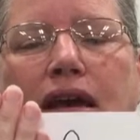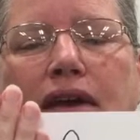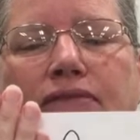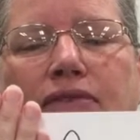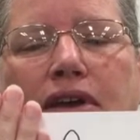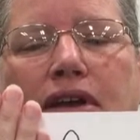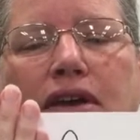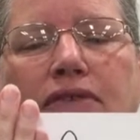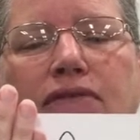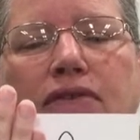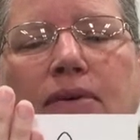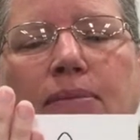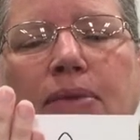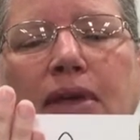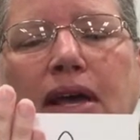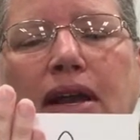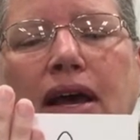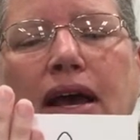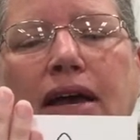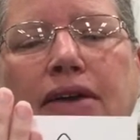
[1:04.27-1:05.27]
if I cover
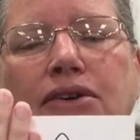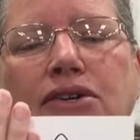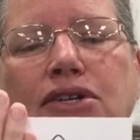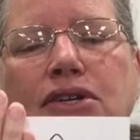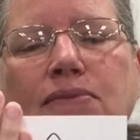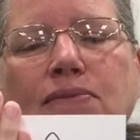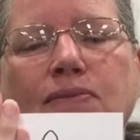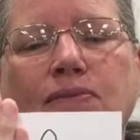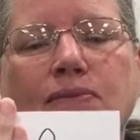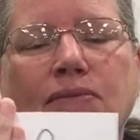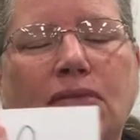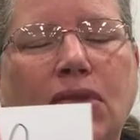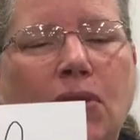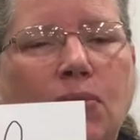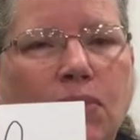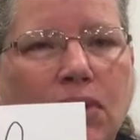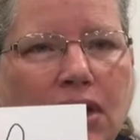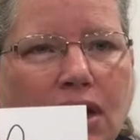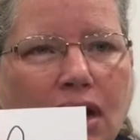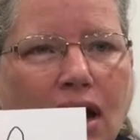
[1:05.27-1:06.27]
up that hydrogen,
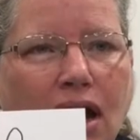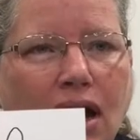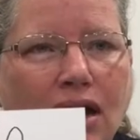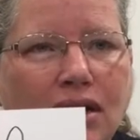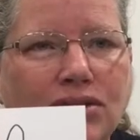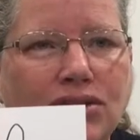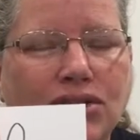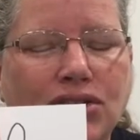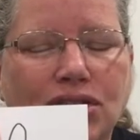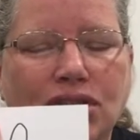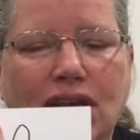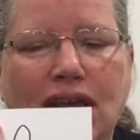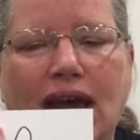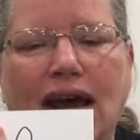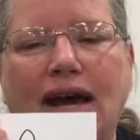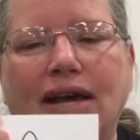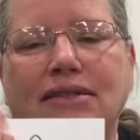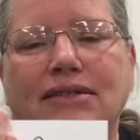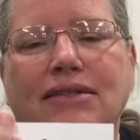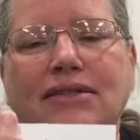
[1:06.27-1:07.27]
we get oxygen
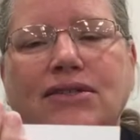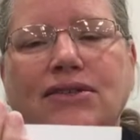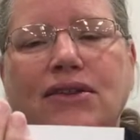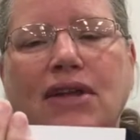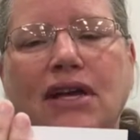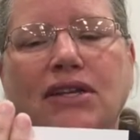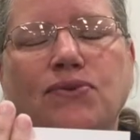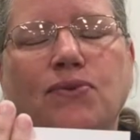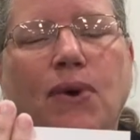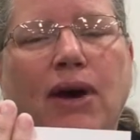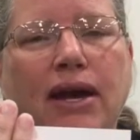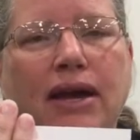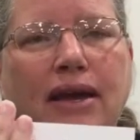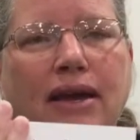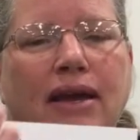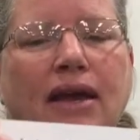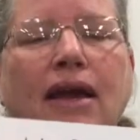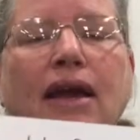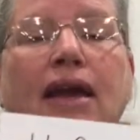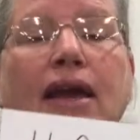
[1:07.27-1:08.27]
gas. And so that's
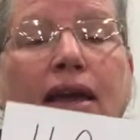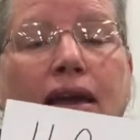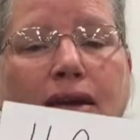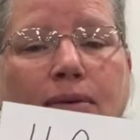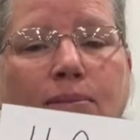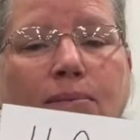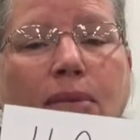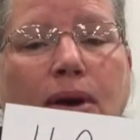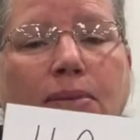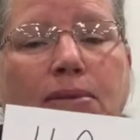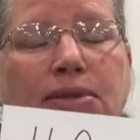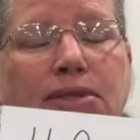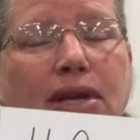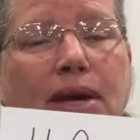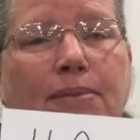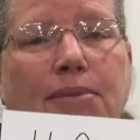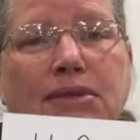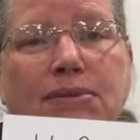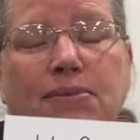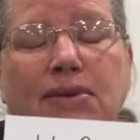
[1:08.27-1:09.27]
why it bubbles
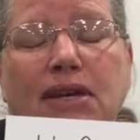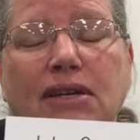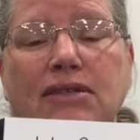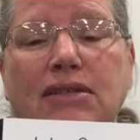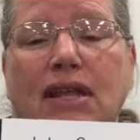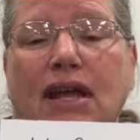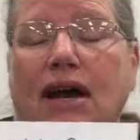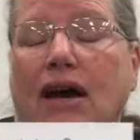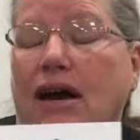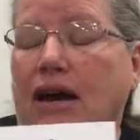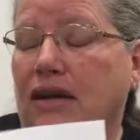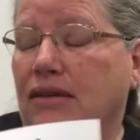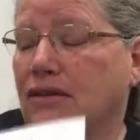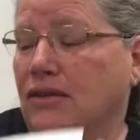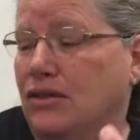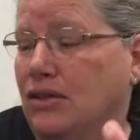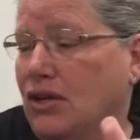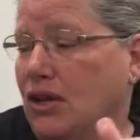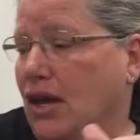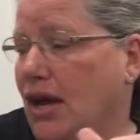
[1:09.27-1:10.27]
up, is because of the
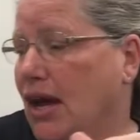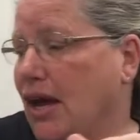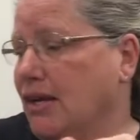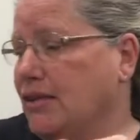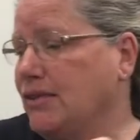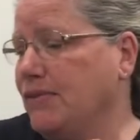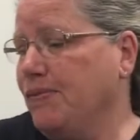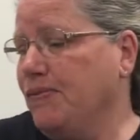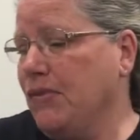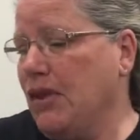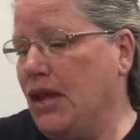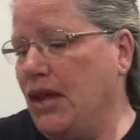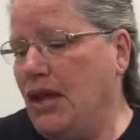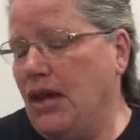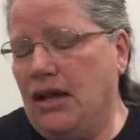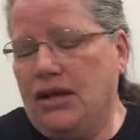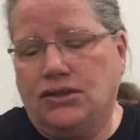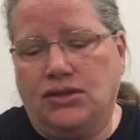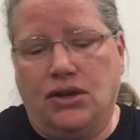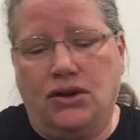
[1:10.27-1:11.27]
oxygen gas.
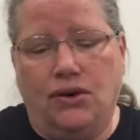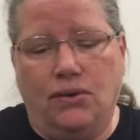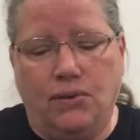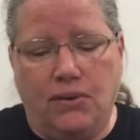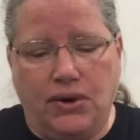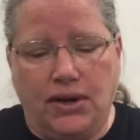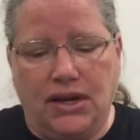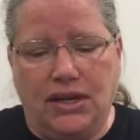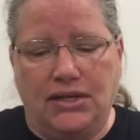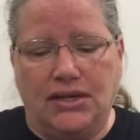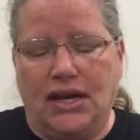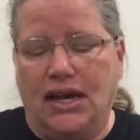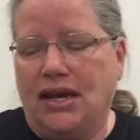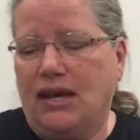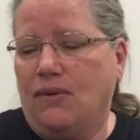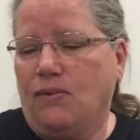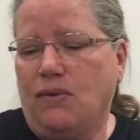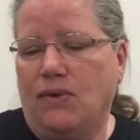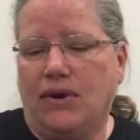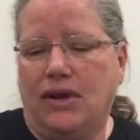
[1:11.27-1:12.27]
So we're going to
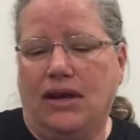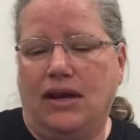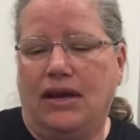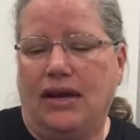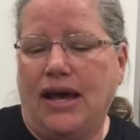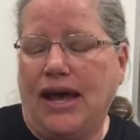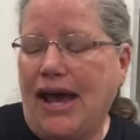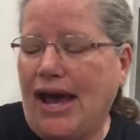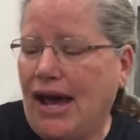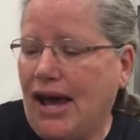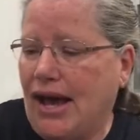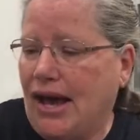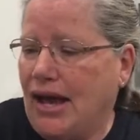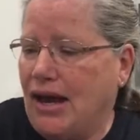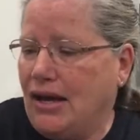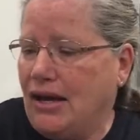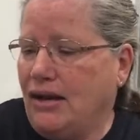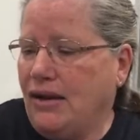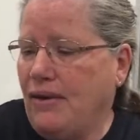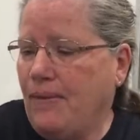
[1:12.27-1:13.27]
take and we're going to
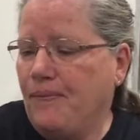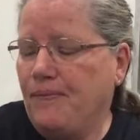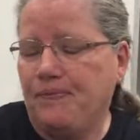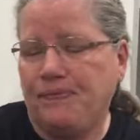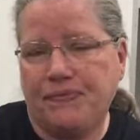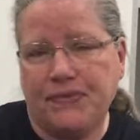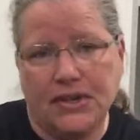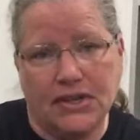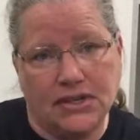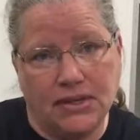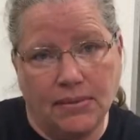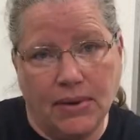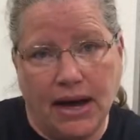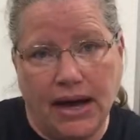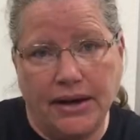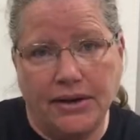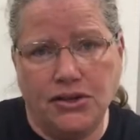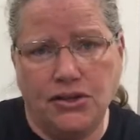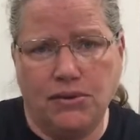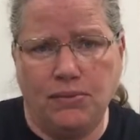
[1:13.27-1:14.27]
add some
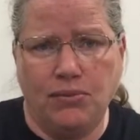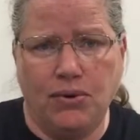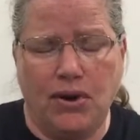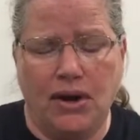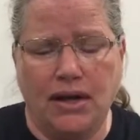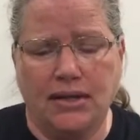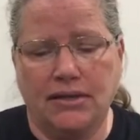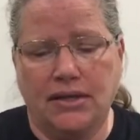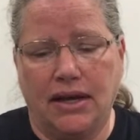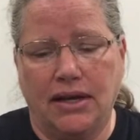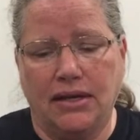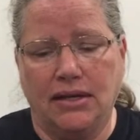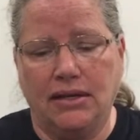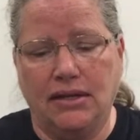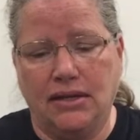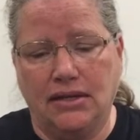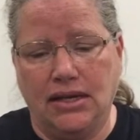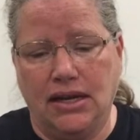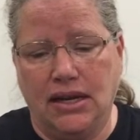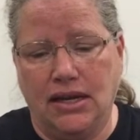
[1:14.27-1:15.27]
hydrogen
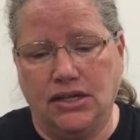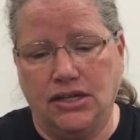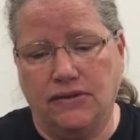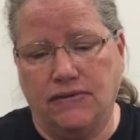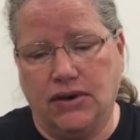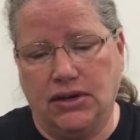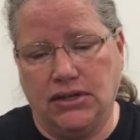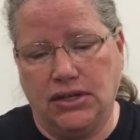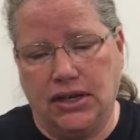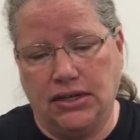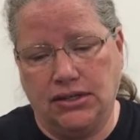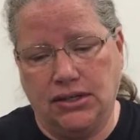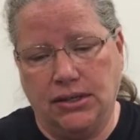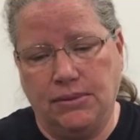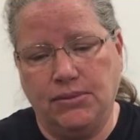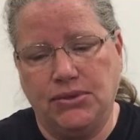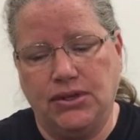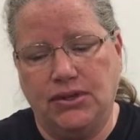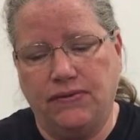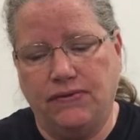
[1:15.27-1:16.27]
peroxide to each of our test
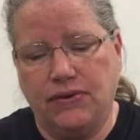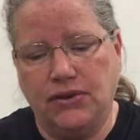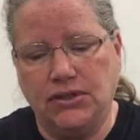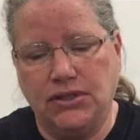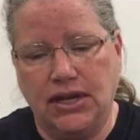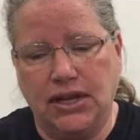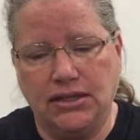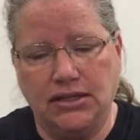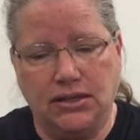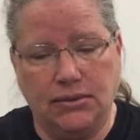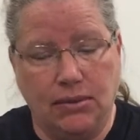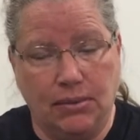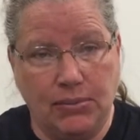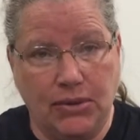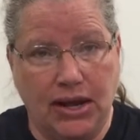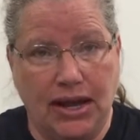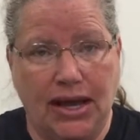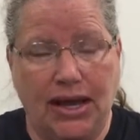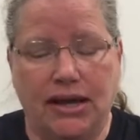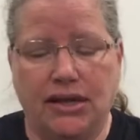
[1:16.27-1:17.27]
tubes. So the first test tube I'm
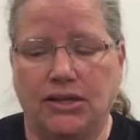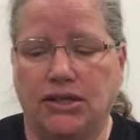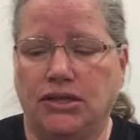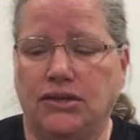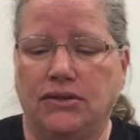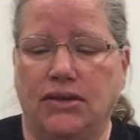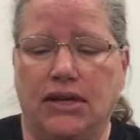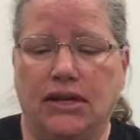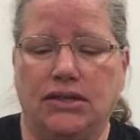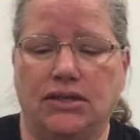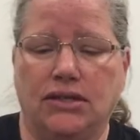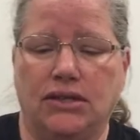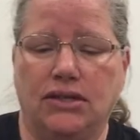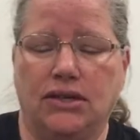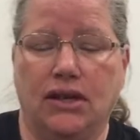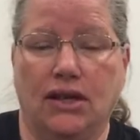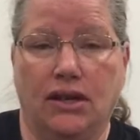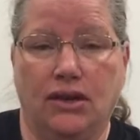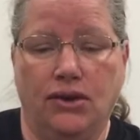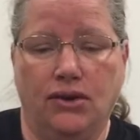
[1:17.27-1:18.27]
going to add it to is
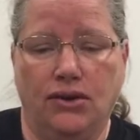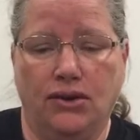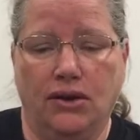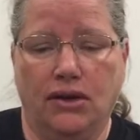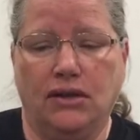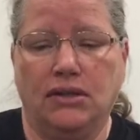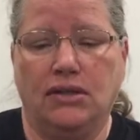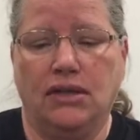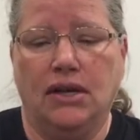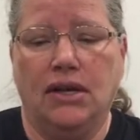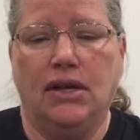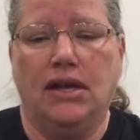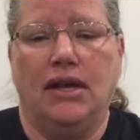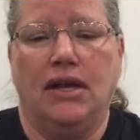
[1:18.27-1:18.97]
to the cooked.